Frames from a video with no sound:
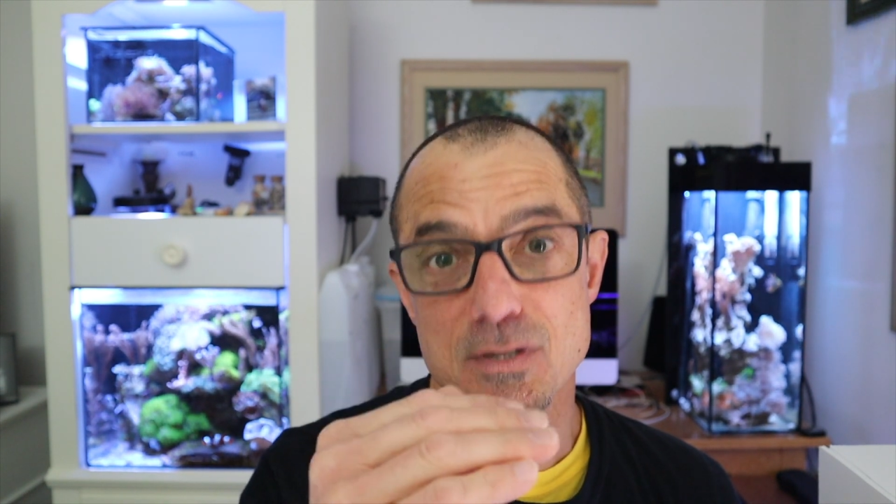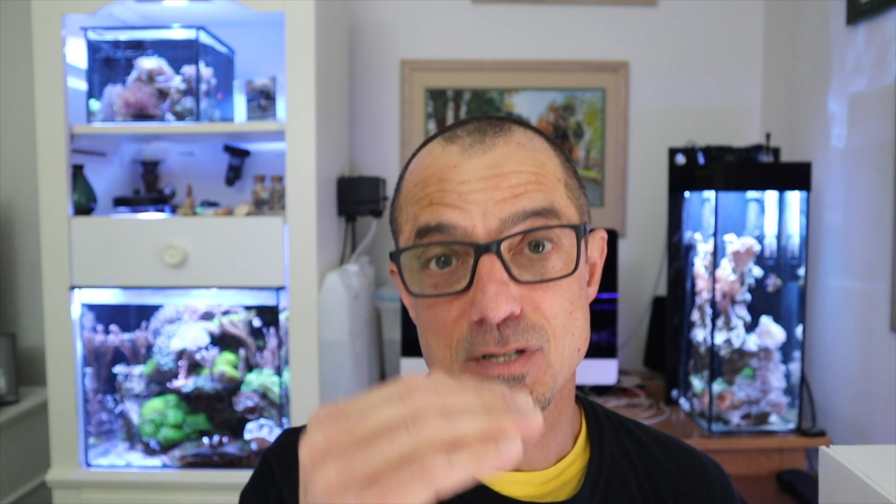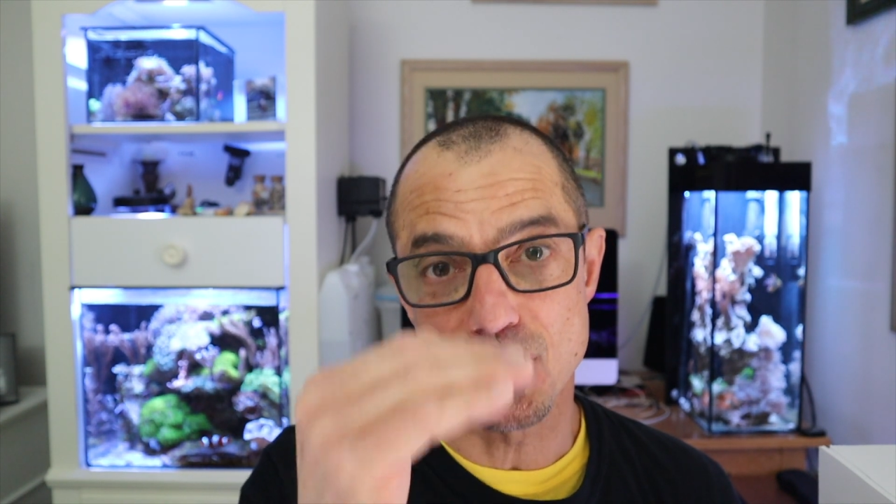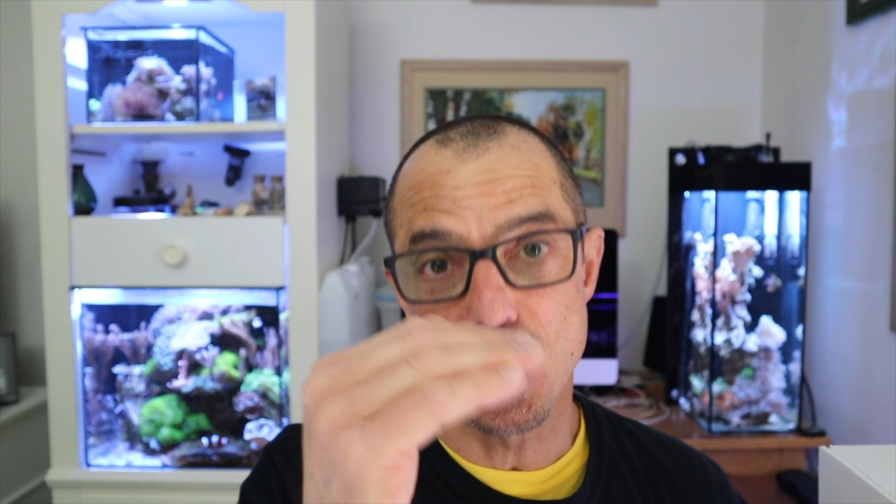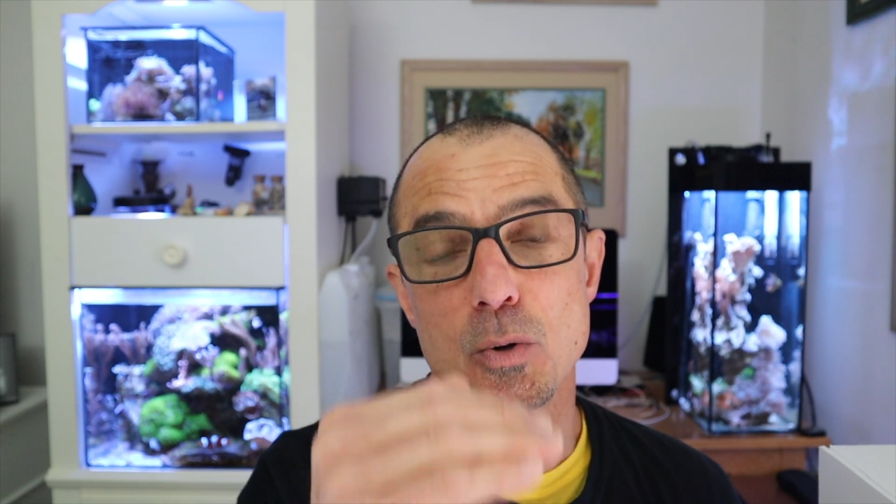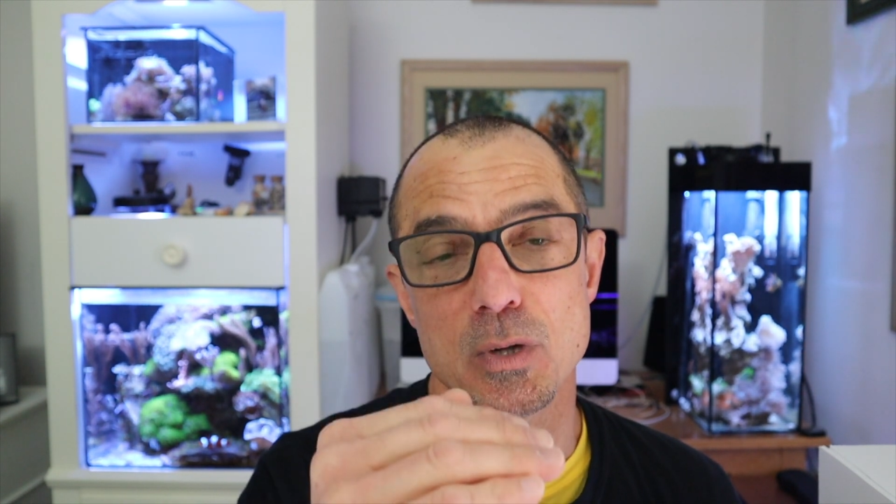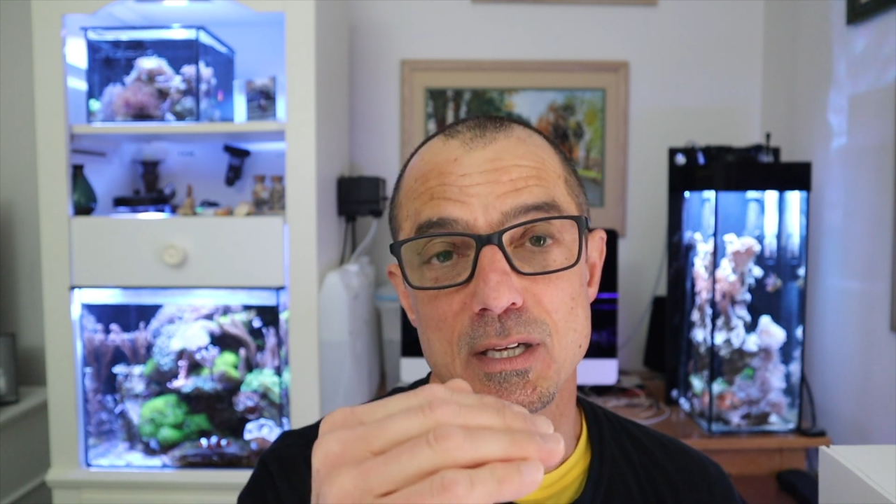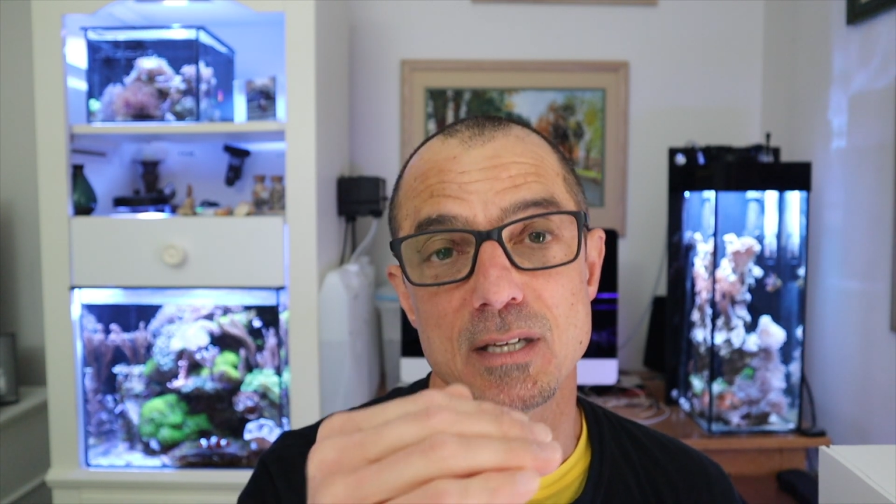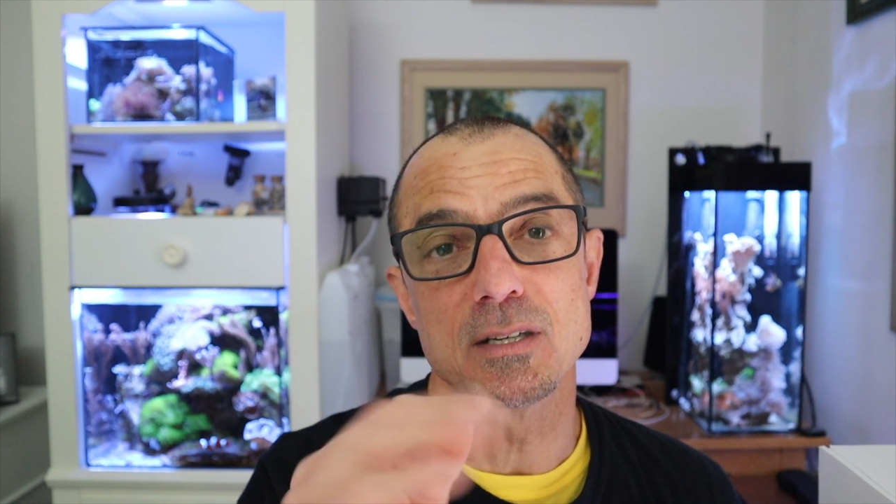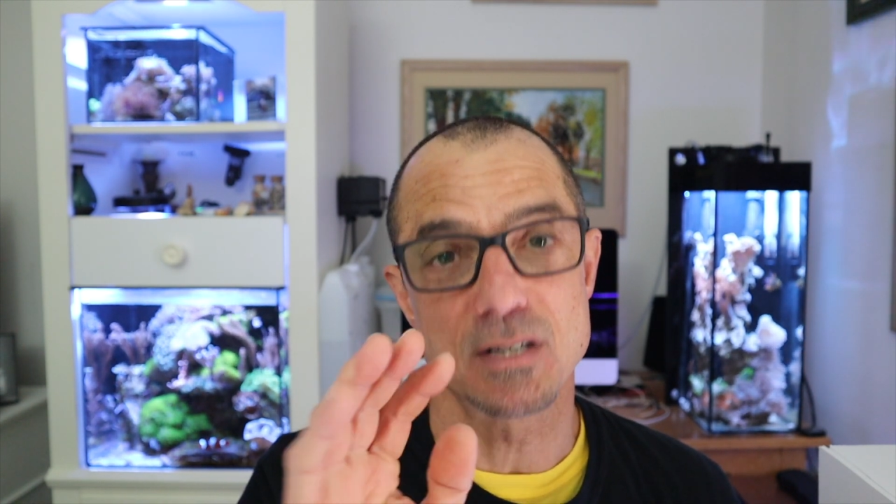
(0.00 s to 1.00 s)

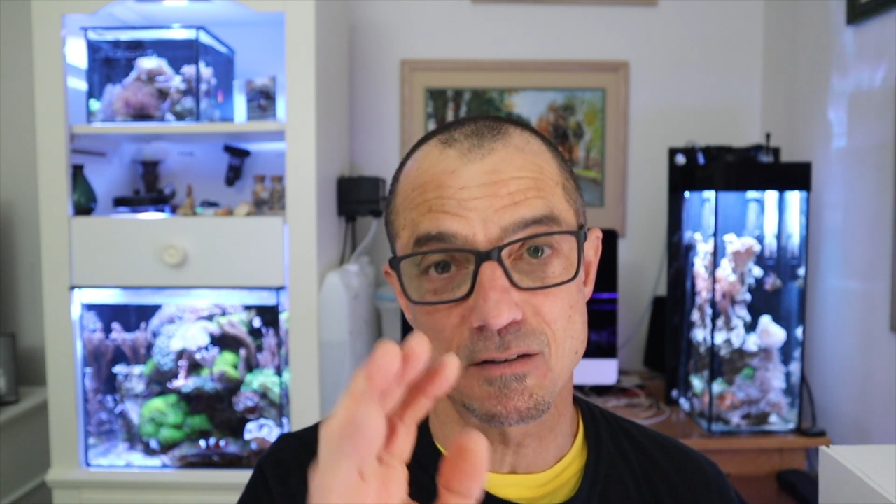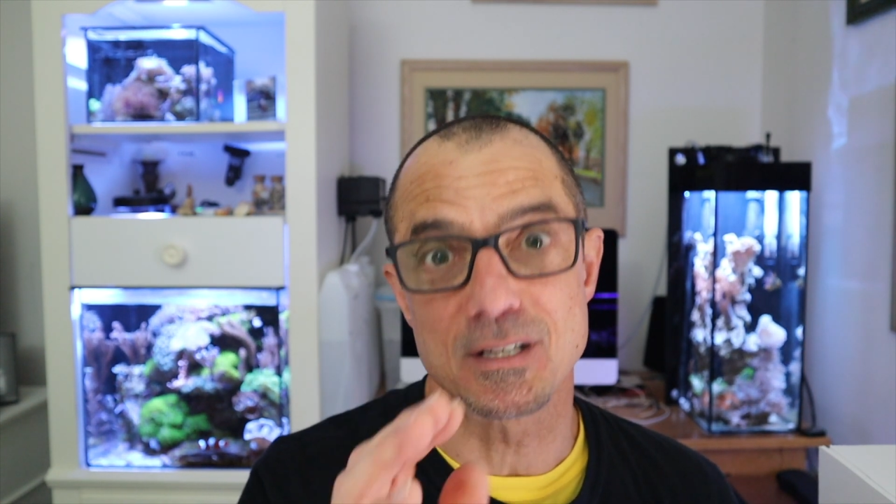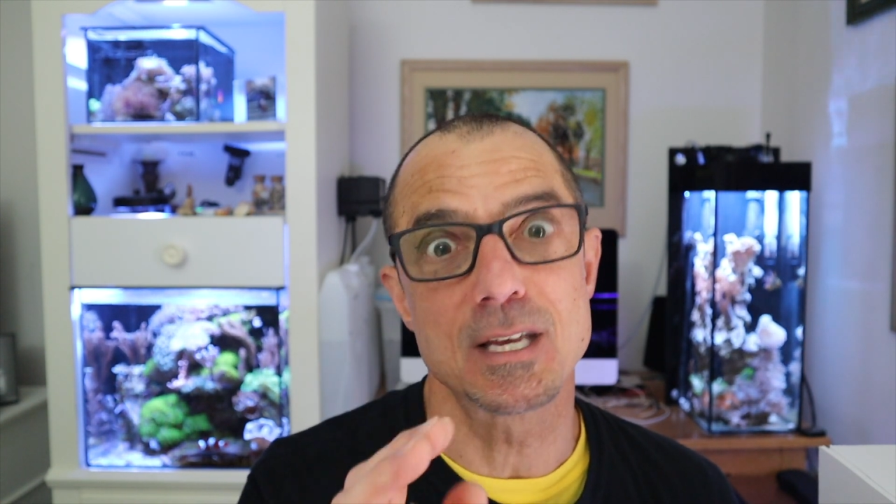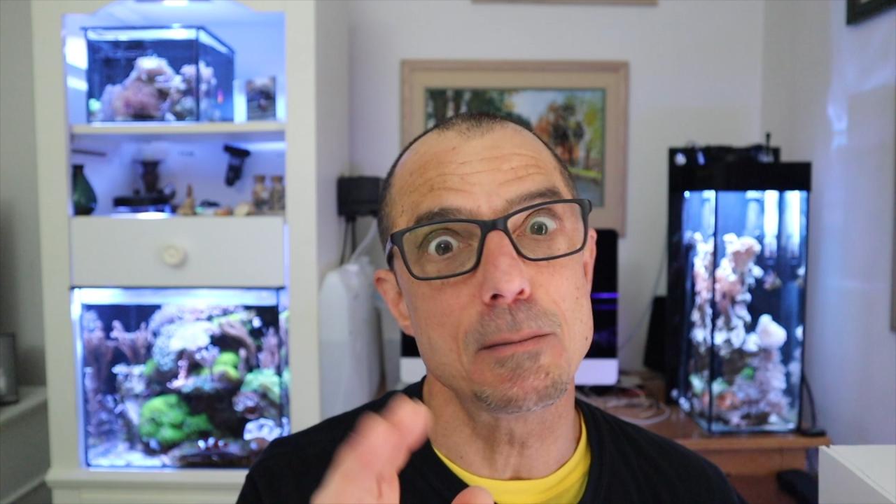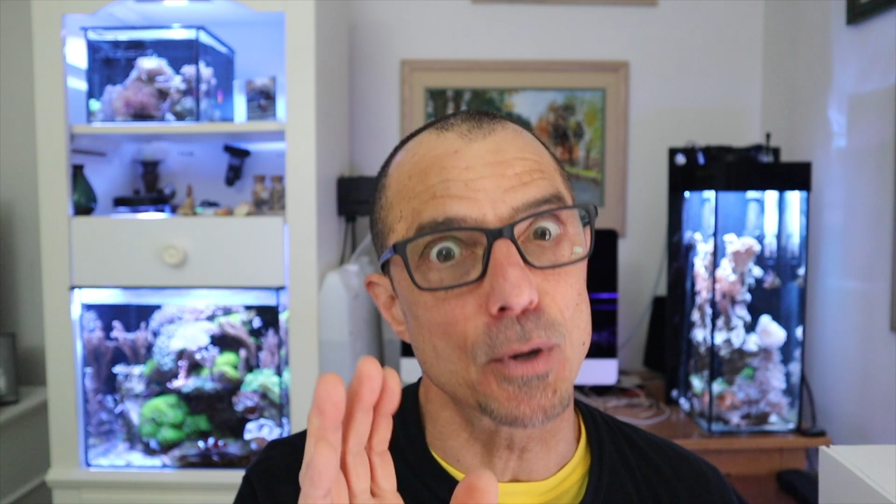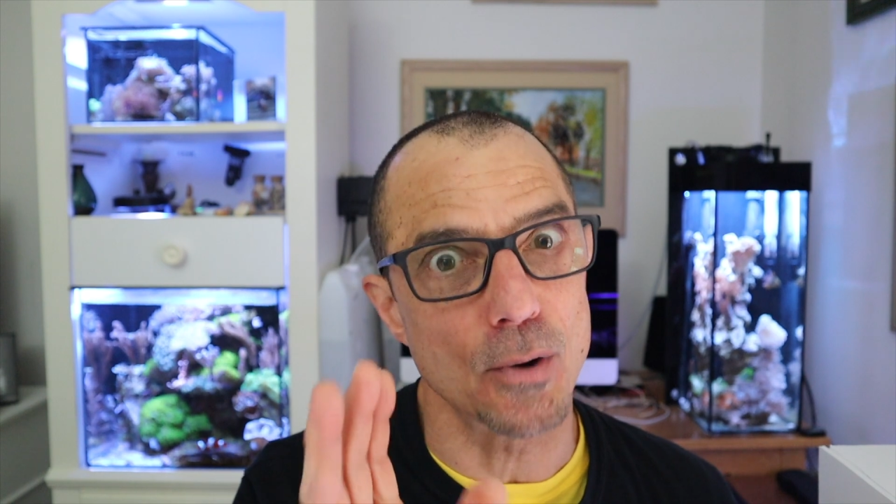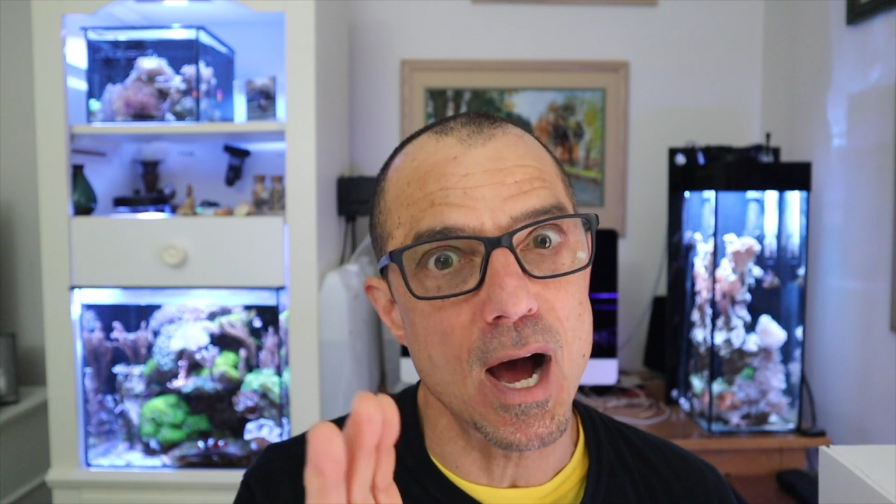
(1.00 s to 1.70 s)
slowly. And you just have to keep your